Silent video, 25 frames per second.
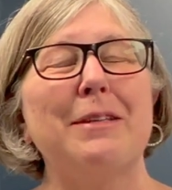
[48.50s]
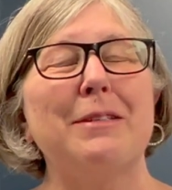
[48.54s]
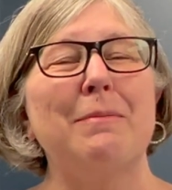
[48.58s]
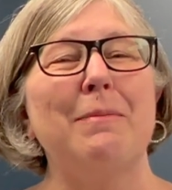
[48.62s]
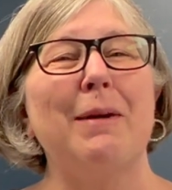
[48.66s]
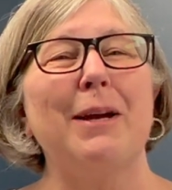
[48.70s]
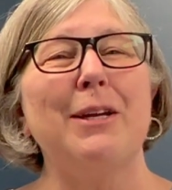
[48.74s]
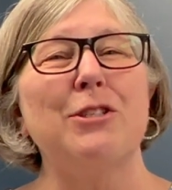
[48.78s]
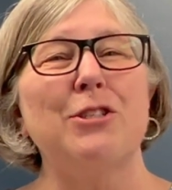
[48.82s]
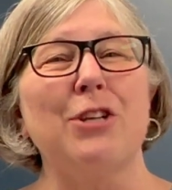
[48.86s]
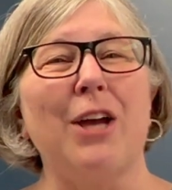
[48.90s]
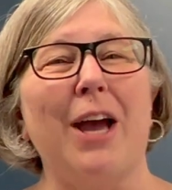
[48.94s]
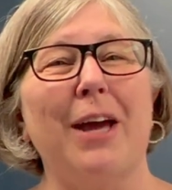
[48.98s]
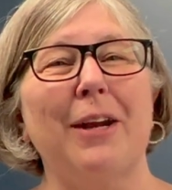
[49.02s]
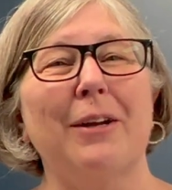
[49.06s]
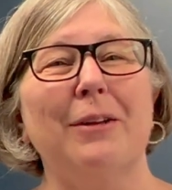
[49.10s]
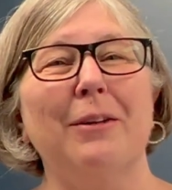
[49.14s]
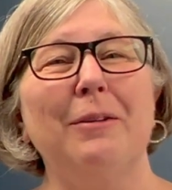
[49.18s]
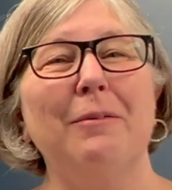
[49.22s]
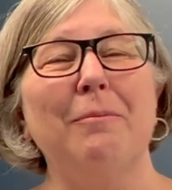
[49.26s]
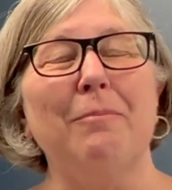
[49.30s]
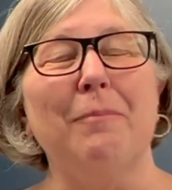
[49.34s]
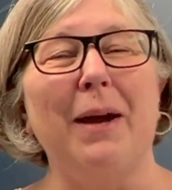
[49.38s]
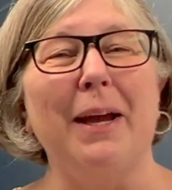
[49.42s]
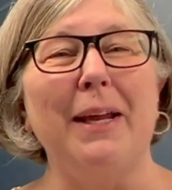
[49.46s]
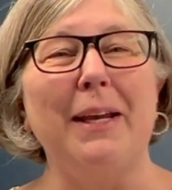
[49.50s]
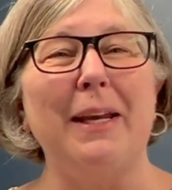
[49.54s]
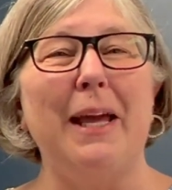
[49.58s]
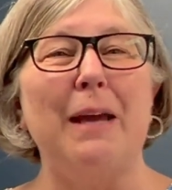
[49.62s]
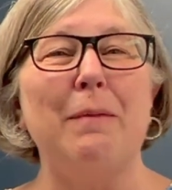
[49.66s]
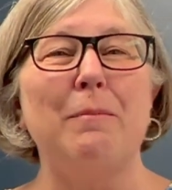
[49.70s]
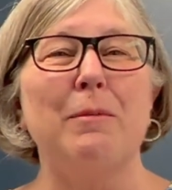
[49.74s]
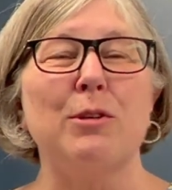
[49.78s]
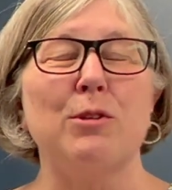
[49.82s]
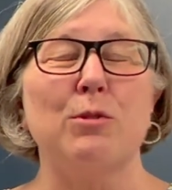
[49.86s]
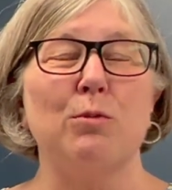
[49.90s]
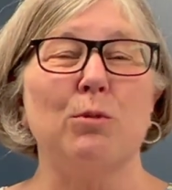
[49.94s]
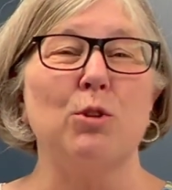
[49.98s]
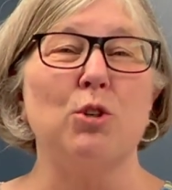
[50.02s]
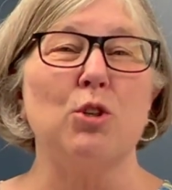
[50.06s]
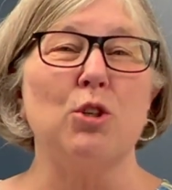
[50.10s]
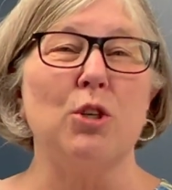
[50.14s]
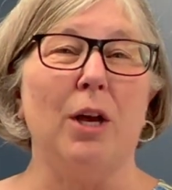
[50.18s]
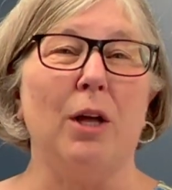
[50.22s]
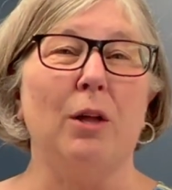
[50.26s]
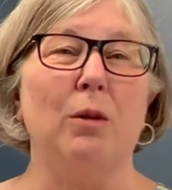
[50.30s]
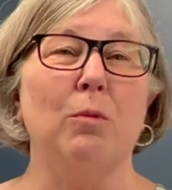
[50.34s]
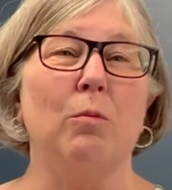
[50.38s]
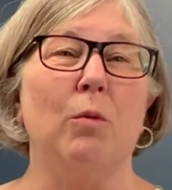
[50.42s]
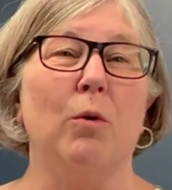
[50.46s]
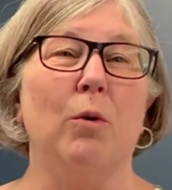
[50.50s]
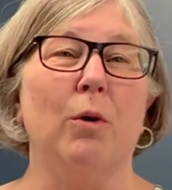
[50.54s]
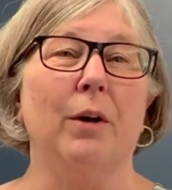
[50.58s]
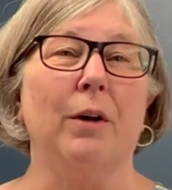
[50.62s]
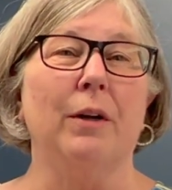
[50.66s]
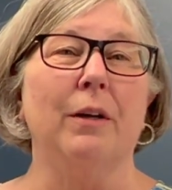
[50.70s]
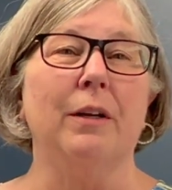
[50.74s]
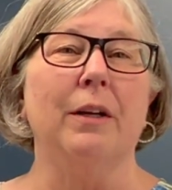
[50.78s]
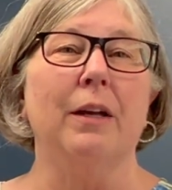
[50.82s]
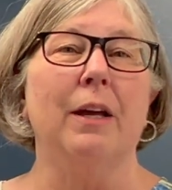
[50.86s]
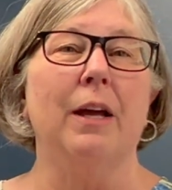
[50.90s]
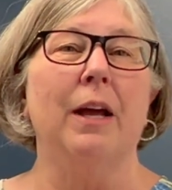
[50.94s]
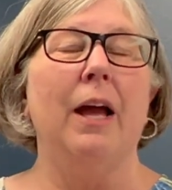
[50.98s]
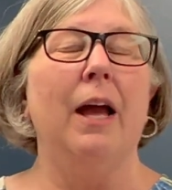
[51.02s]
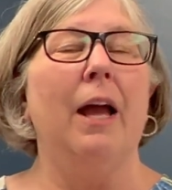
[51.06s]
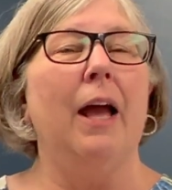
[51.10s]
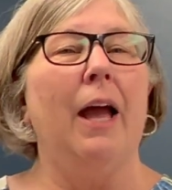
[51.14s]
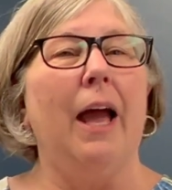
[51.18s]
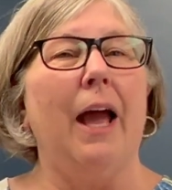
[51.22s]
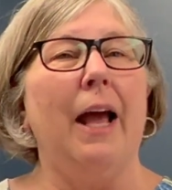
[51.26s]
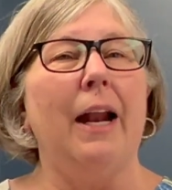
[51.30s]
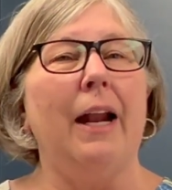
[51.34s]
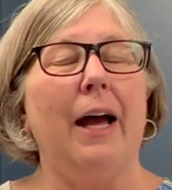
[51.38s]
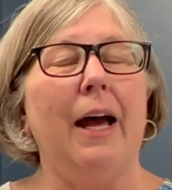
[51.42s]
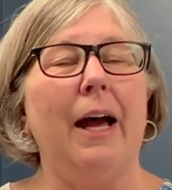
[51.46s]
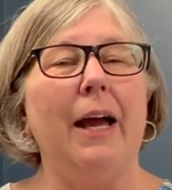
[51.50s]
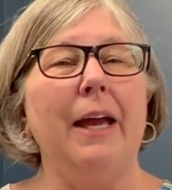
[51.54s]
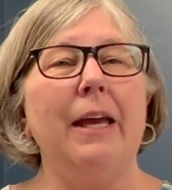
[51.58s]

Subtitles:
to my channel. My name is Rochelle Ward, and I